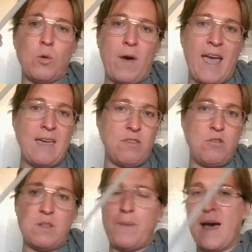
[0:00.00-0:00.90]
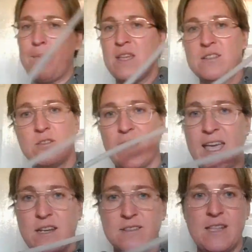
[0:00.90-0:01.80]
the way through the pipe into your
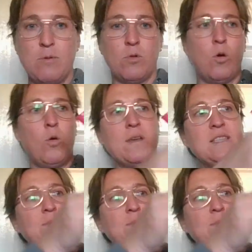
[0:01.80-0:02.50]
anus. There will always